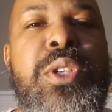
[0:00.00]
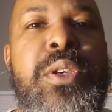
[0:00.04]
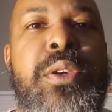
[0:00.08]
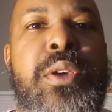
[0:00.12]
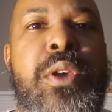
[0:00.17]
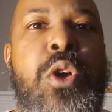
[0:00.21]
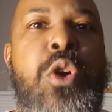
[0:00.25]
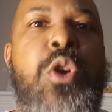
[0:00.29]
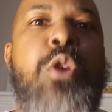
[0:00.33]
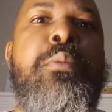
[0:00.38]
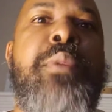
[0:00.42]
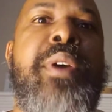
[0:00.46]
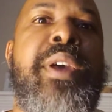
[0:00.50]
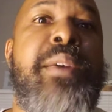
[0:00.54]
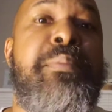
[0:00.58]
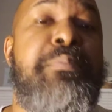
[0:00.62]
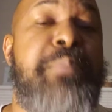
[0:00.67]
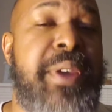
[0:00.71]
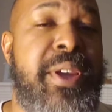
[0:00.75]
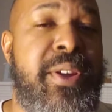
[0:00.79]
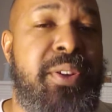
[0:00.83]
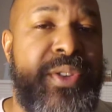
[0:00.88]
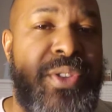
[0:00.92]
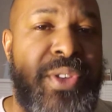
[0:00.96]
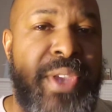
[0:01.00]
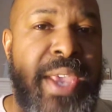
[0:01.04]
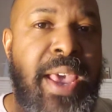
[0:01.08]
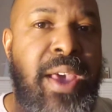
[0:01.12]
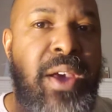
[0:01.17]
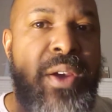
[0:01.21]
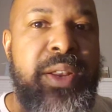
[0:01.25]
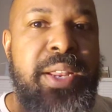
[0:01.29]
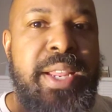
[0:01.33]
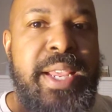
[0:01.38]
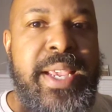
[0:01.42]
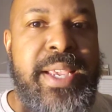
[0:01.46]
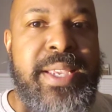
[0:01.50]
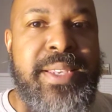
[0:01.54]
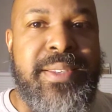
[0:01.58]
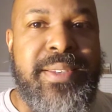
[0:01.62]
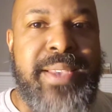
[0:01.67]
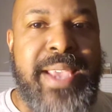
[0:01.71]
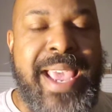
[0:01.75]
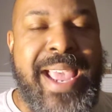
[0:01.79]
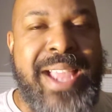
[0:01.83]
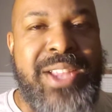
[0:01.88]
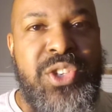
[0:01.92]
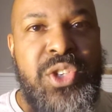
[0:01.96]
Tacoma, Pierce County is
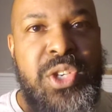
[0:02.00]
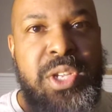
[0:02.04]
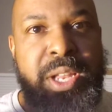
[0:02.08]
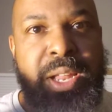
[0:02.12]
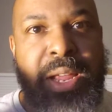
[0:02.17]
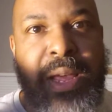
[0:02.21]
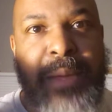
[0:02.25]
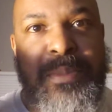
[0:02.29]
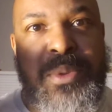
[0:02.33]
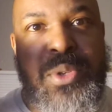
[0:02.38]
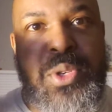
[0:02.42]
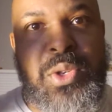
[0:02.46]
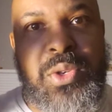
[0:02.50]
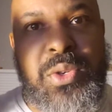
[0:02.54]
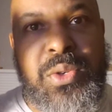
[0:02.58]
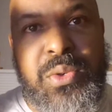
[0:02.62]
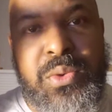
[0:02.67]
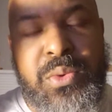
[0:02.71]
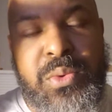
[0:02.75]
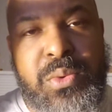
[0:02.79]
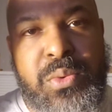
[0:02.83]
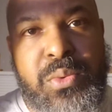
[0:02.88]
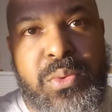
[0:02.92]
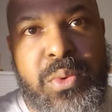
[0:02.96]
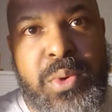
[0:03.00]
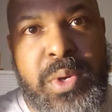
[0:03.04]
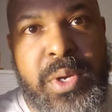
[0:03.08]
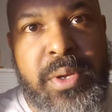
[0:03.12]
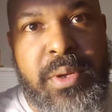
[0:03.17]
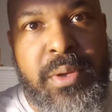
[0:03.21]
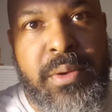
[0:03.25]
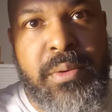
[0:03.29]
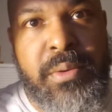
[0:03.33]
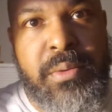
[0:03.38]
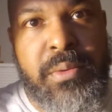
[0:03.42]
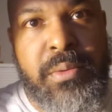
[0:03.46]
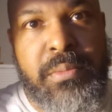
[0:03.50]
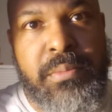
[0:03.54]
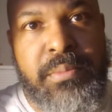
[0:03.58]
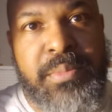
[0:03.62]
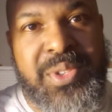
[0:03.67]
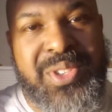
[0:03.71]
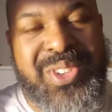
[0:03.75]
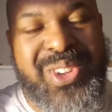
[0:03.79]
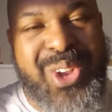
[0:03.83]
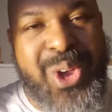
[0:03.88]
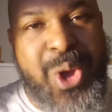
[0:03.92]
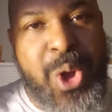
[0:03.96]
catching up to
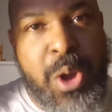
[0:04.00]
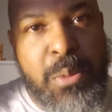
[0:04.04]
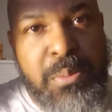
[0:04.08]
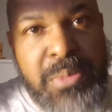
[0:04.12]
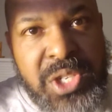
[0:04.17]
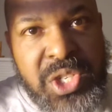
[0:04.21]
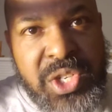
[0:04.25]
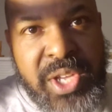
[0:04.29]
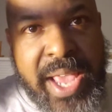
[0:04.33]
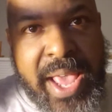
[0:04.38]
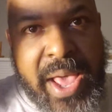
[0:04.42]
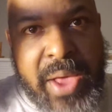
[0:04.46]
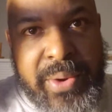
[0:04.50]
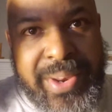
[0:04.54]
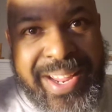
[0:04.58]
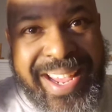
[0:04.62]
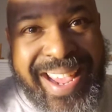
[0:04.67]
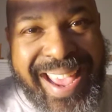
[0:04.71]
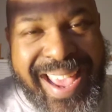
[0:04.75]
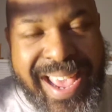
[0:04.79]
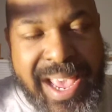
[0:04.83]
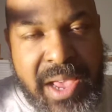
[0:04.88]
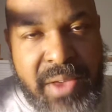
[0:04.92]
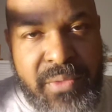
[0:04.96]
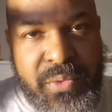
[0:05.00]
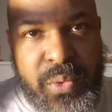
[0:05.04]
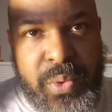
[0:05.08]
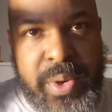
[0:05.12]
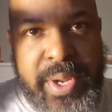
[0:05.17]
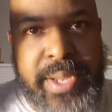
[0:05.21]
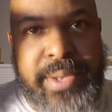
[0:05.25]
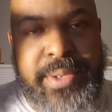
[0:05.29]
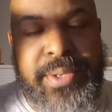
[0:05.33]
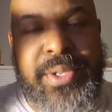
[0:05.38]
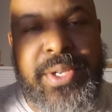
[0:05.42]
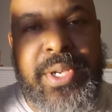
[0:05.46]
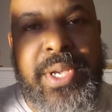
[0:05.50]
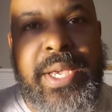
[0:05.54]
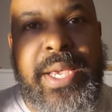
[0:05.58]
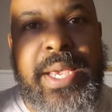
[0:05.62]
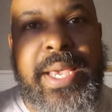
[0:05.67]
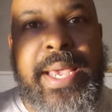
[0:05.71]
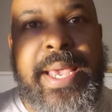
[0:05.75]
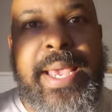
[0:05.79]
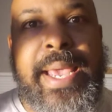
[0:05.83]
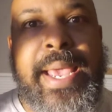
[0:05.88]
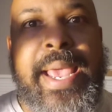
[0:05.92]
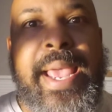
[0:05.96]
Snohomish County, Everett,
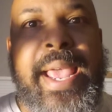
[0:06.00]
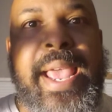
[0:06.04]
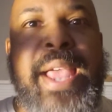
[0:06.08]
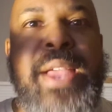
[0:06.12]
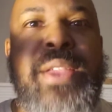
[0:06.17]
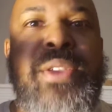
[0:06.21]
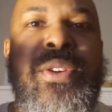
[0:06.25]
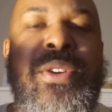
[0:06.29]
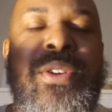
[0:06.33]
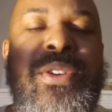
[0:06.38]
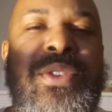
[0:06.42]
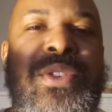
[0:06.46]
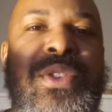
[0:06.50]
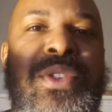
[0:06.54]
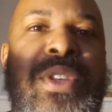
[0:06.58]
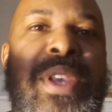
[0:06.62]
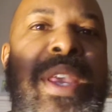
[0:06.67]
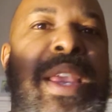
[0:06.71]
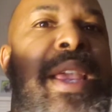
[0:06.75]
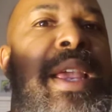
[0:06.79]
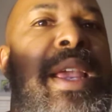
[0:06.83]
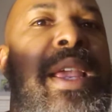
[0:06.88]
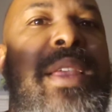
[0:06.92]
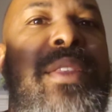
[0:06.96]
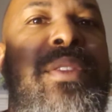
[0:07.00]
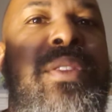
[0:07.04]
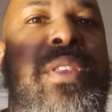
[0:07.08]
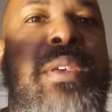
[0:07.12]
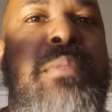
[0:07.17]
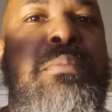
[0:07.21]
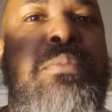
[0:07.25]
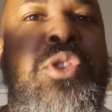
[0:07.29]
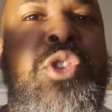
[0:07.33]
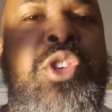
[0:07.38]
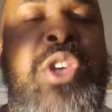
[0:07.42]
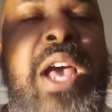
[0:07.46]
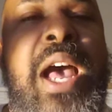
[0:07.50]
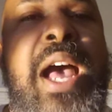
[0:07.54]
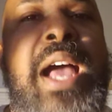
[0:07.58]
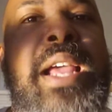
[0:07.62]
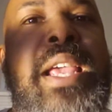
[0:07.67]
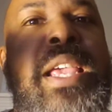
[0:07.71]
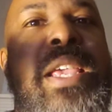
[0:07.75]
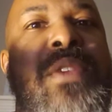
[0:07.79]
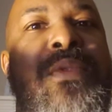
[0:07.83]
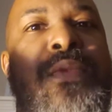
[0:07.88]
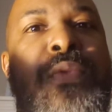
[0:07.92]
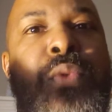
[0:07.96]
and you're seeing them
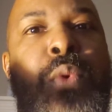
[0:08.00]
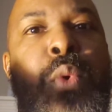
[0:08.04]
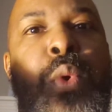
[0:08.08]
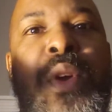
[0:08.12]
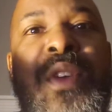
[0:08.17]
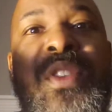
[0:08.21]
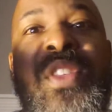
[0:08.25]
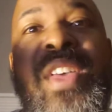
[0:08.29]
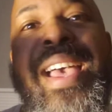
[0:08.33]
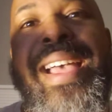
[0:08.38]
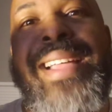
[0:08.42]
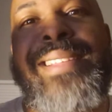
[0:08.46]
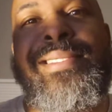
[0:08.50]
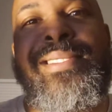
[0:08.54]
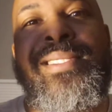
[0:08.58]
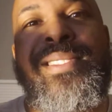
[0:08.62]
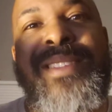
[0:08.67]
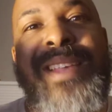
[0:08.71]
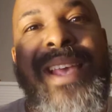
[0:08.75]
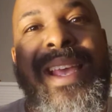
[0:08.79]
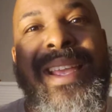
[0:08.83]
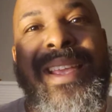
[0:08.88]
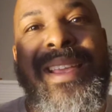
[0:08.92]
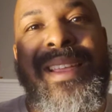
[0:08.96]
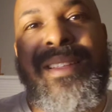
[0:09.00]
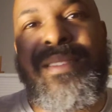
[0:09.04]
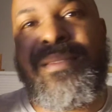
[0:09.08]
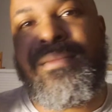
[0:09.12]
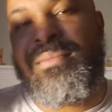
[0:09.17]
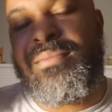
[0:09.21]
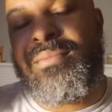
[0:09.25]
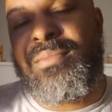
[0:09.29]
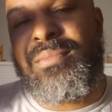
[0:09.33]
jockey for that second